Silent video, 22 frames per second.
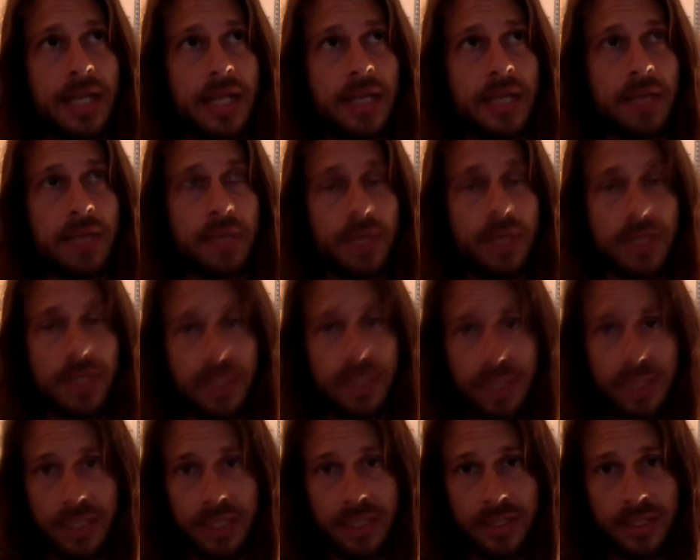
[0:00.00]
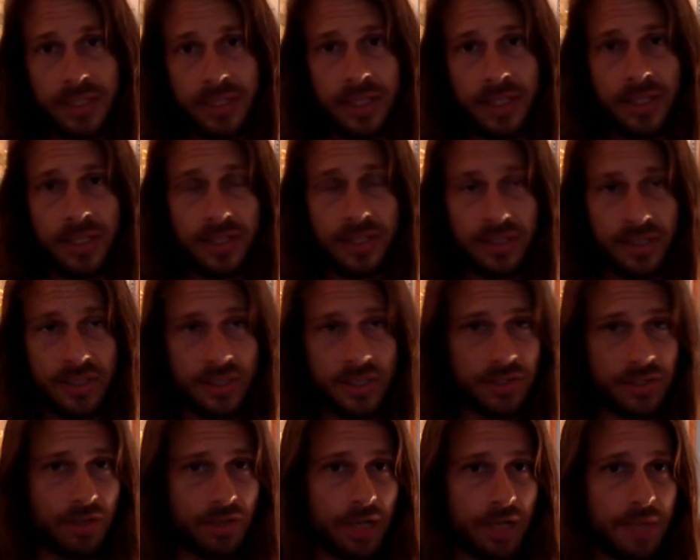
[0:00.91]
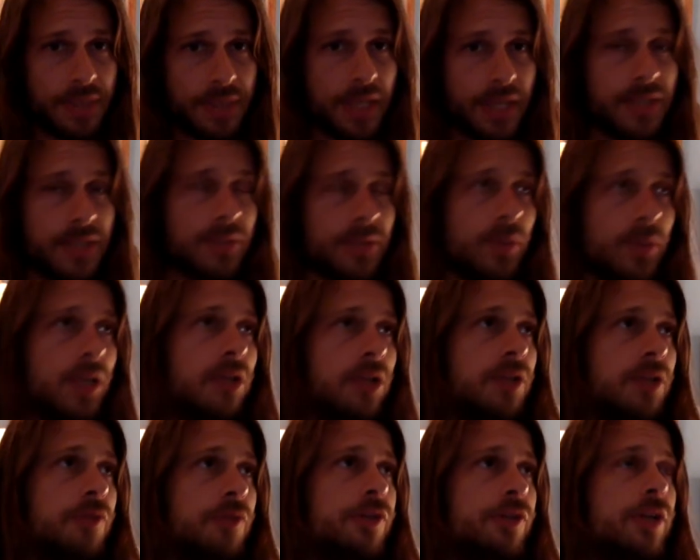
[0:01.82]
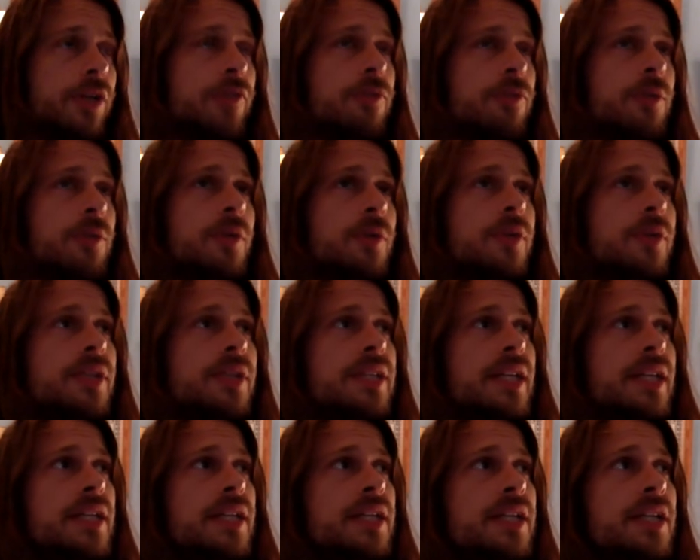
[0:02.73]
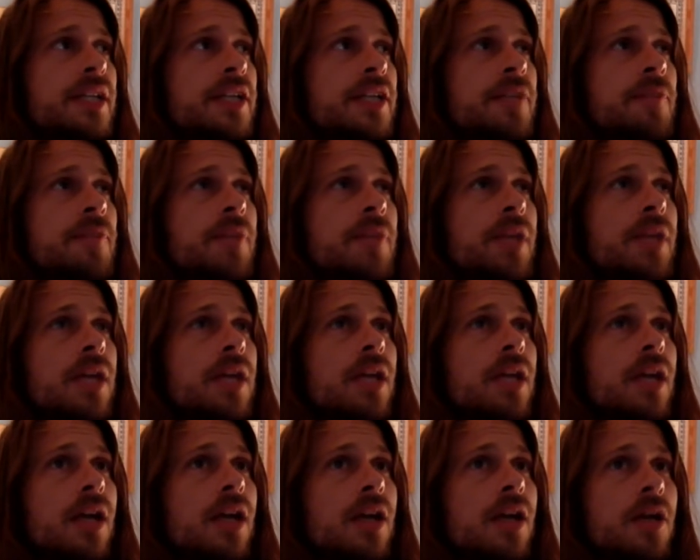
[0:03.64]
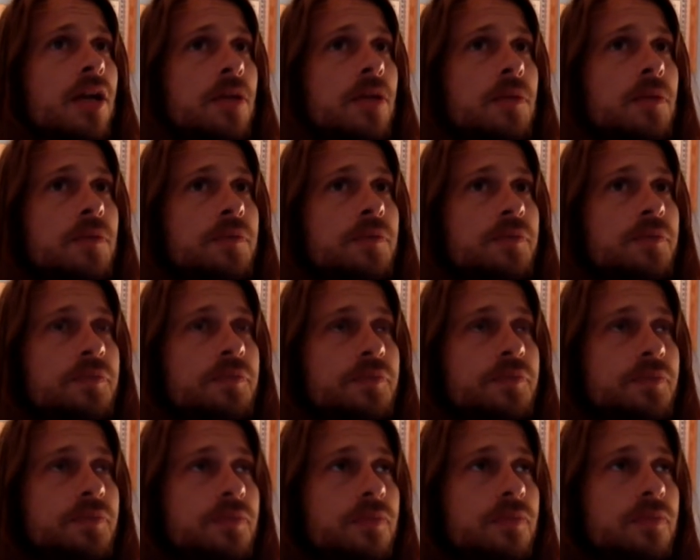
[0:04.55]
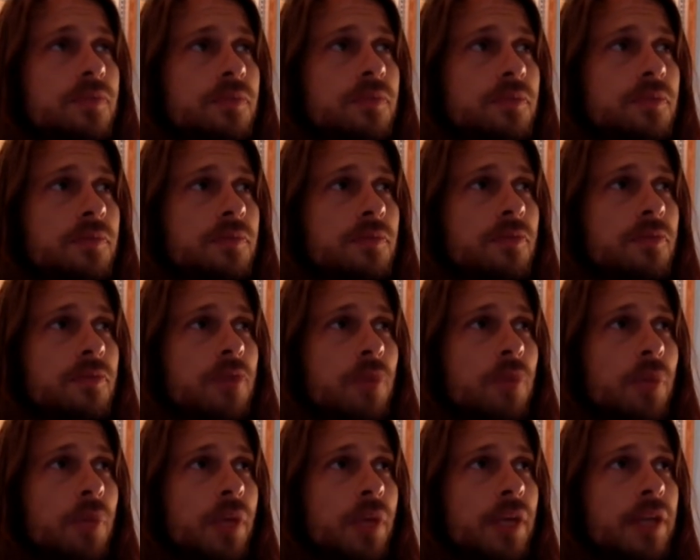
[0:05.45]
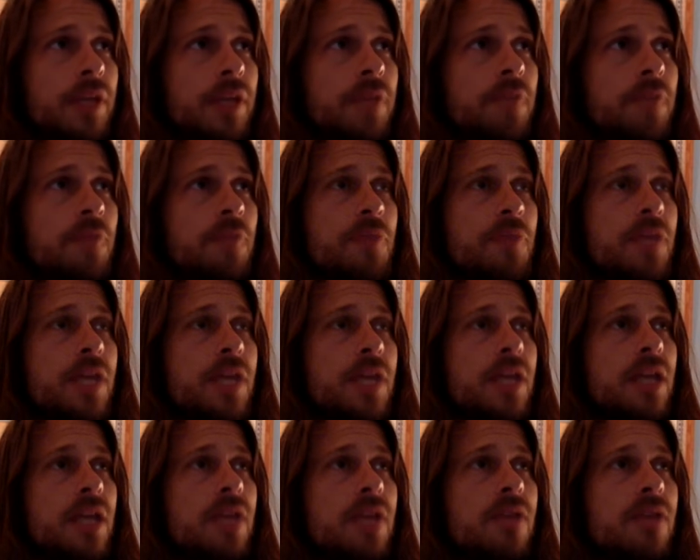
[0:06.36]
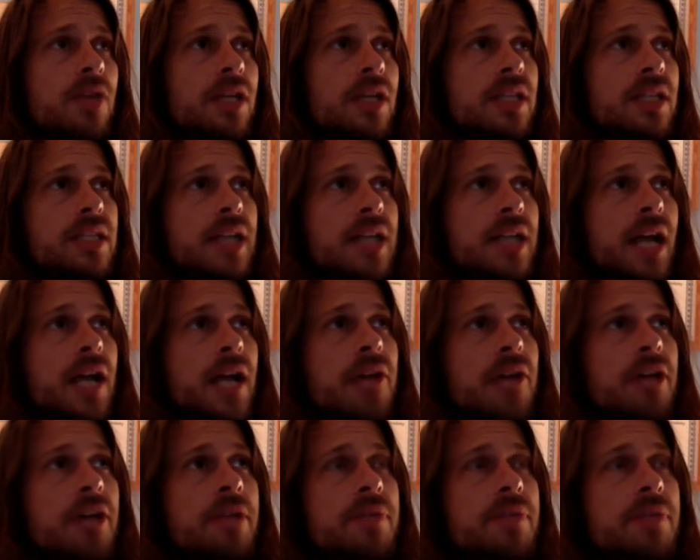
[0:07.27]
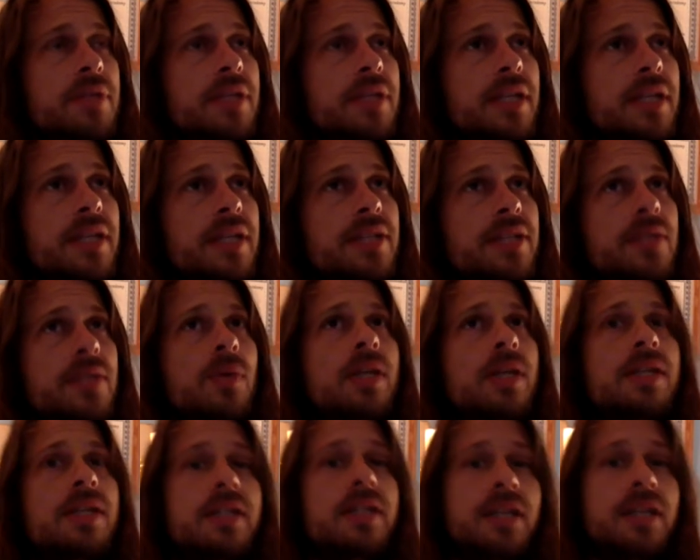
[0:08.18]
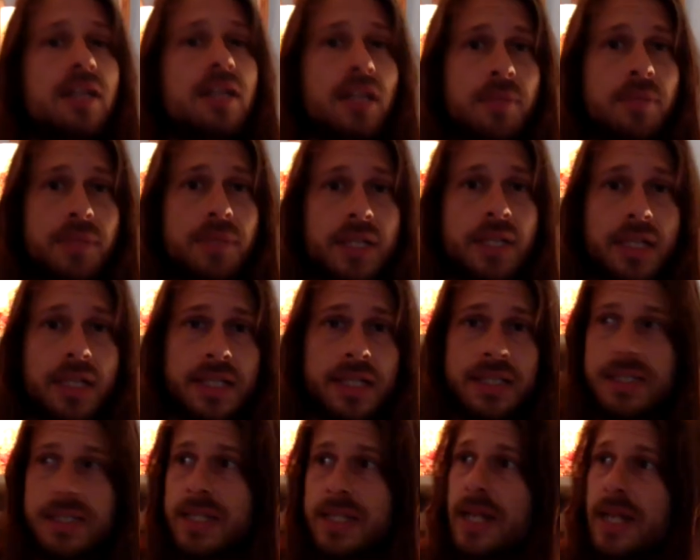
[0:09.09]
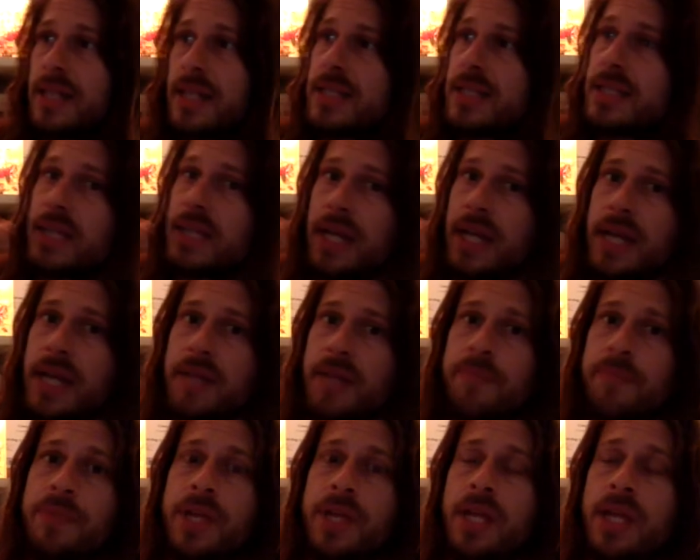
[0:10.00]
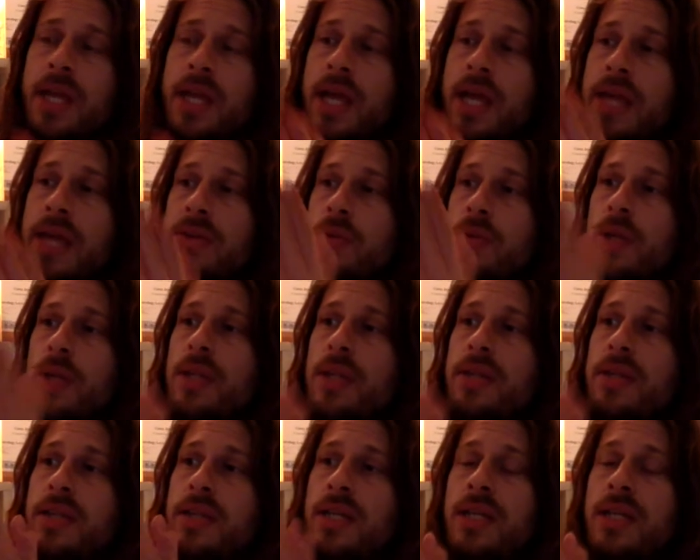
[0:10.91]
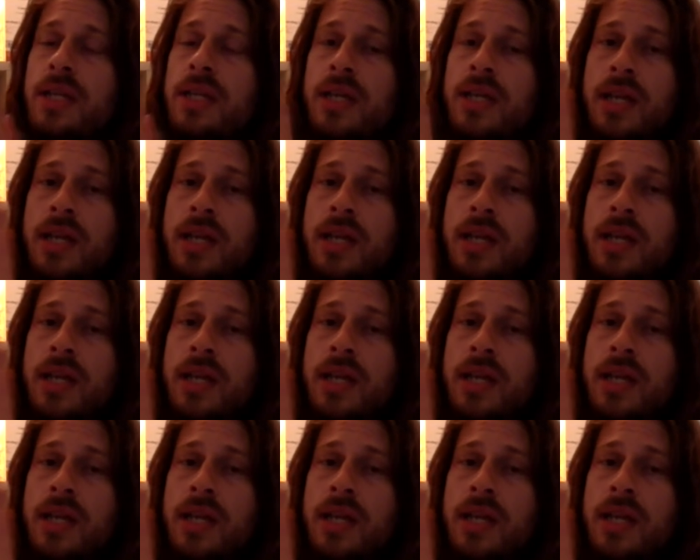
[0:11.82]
where he describes that as well, if you're not familiar with this idea. But if you look at the diagrams and things, the way that the ecliptic is, it's at a slant, and the way that